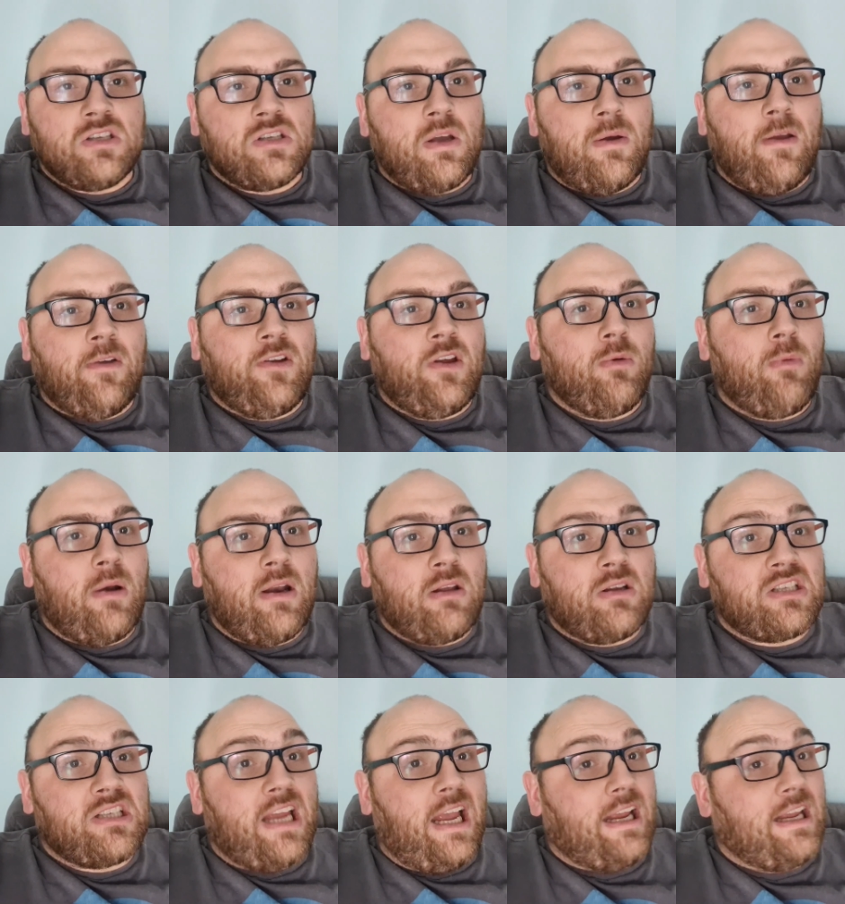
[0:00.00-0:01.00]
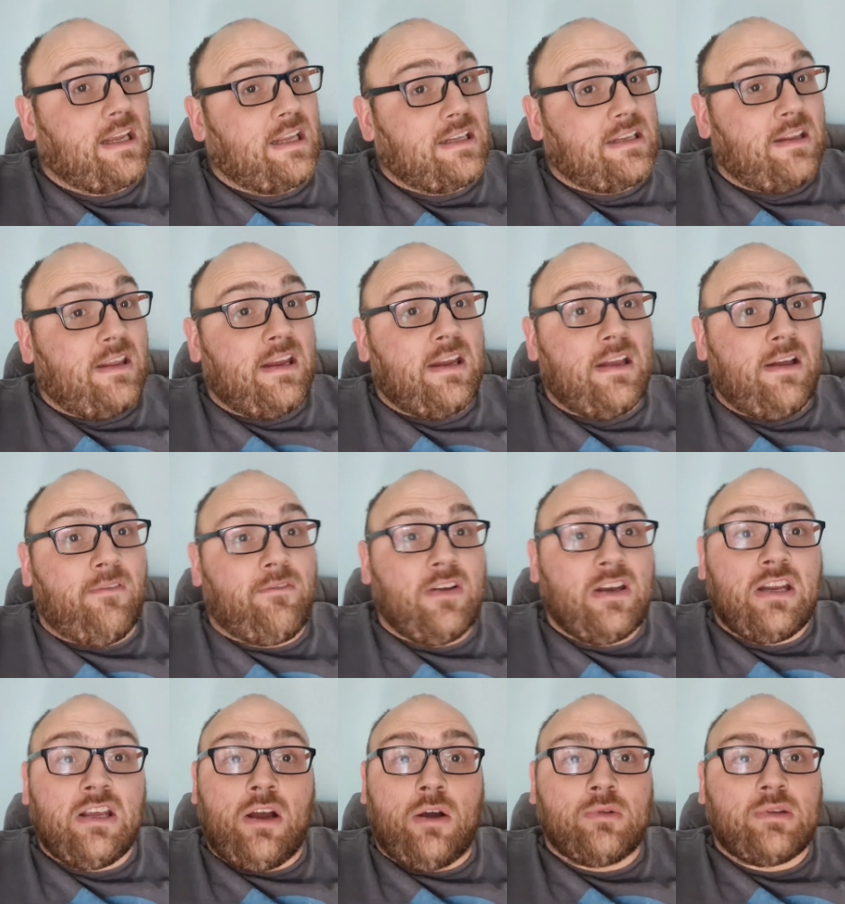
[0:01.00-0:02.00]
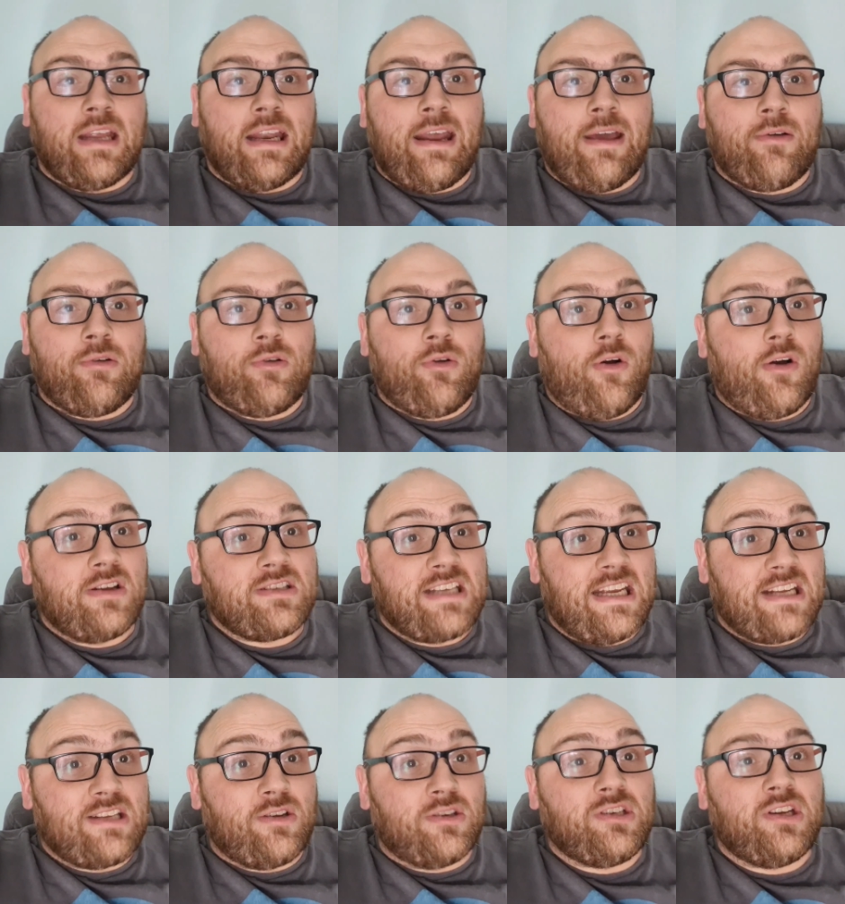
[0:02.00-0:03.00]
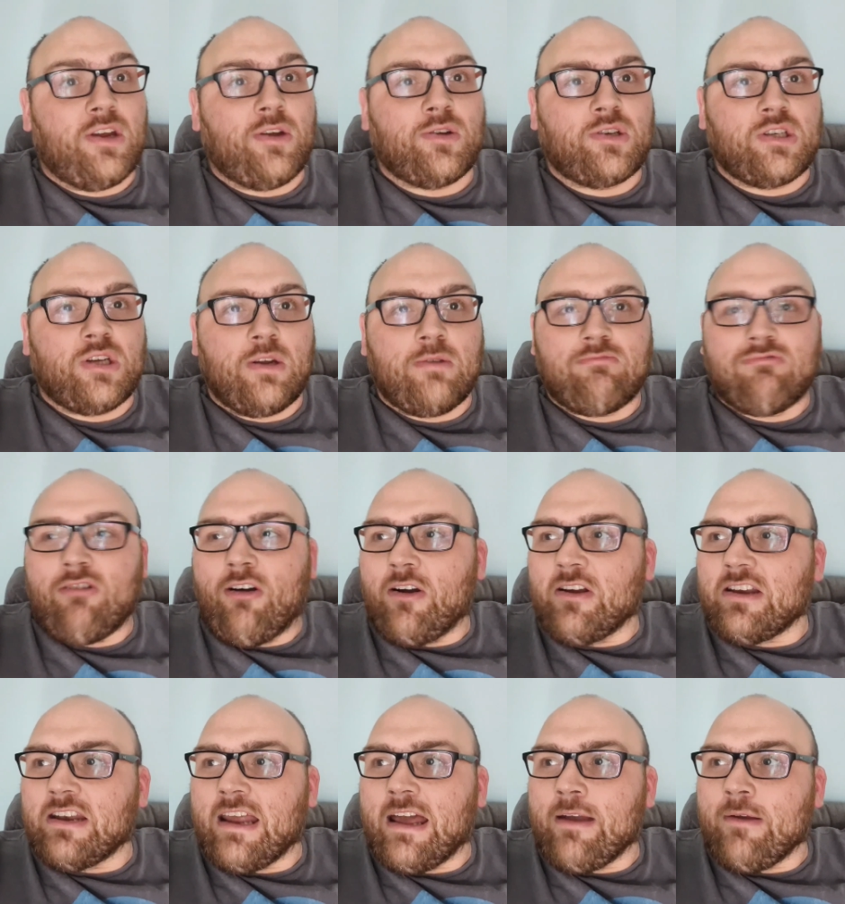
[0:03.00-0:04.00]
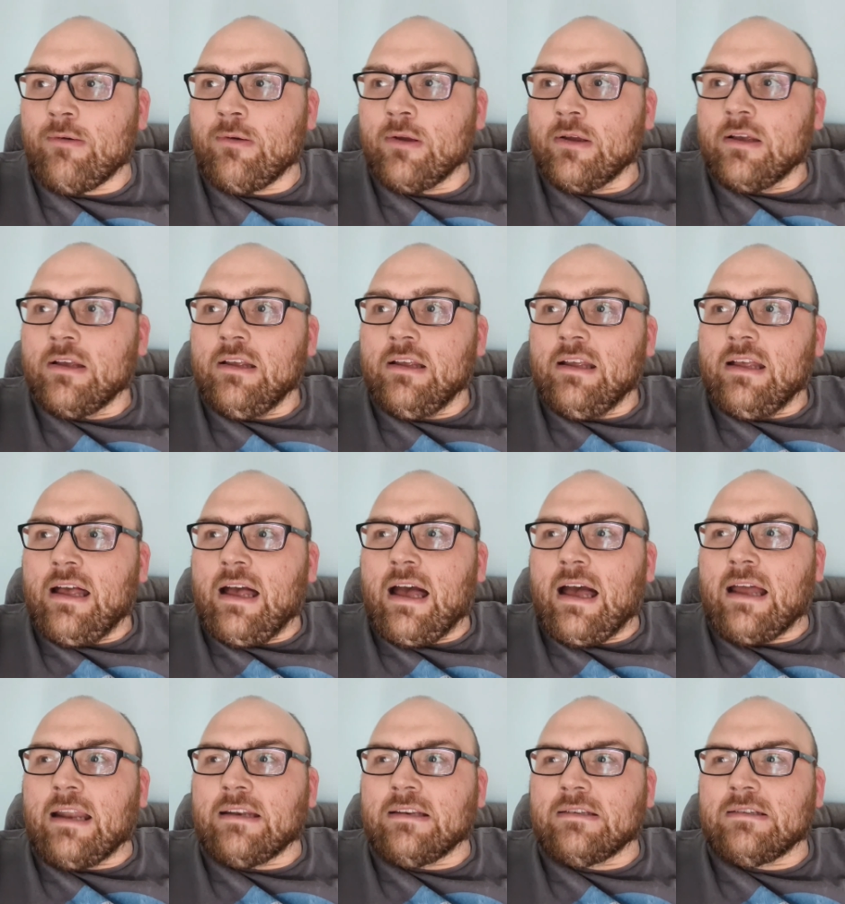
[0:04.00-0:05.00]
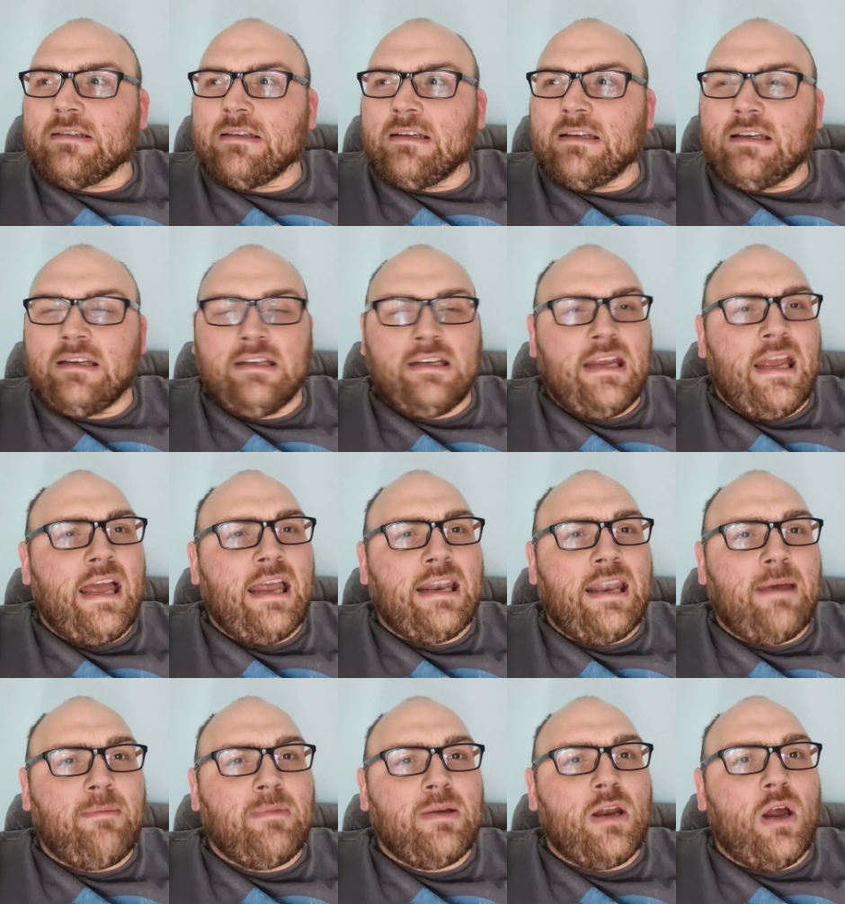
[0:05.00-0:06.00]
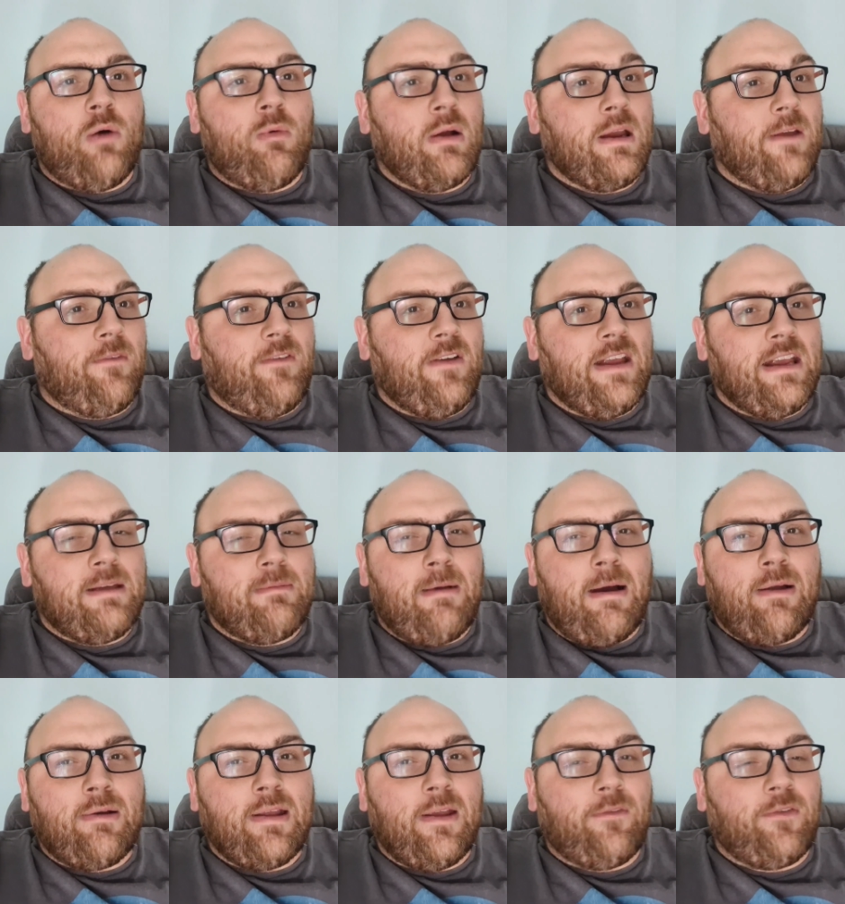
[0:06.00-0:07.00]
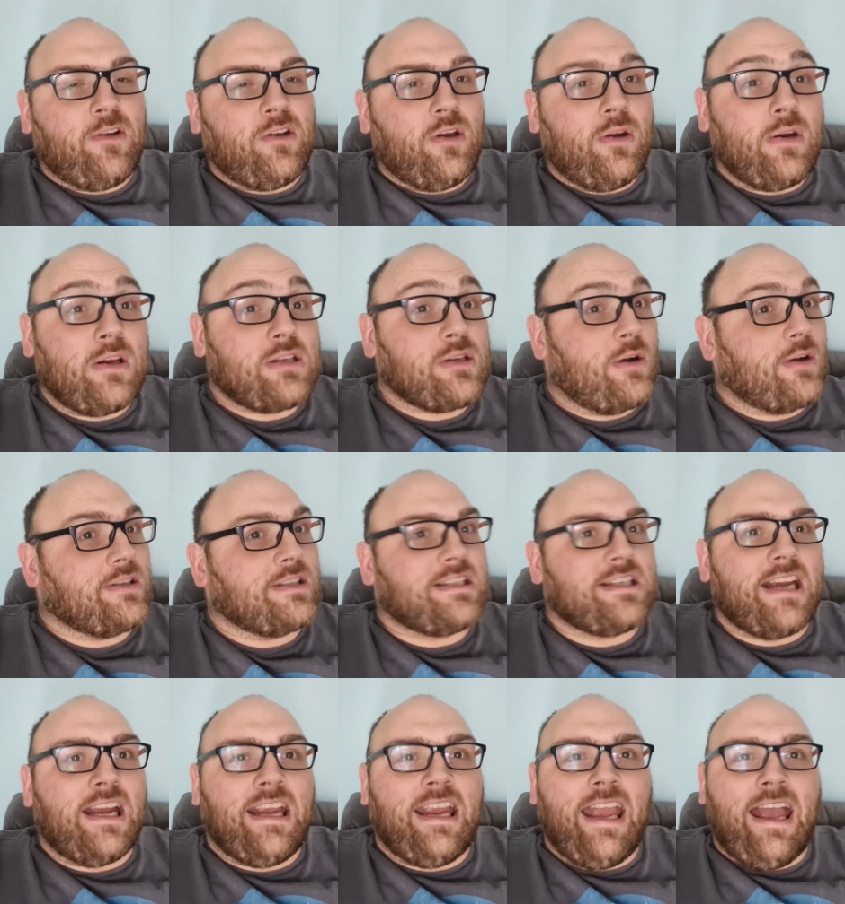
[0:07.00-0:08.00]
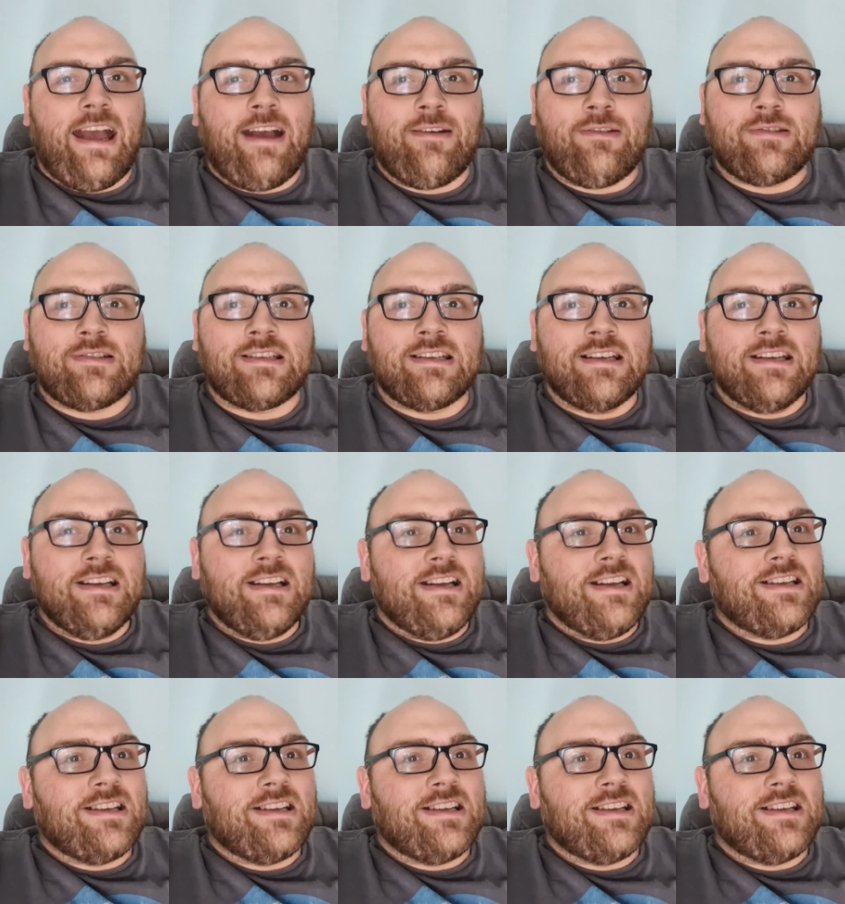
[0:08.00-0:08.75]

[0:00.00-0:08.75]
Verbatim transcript: so if you want to check the video dead out, guys, it is on YouTube right now. And uh, yeah, let me know what you think about it if you do decide to check it out.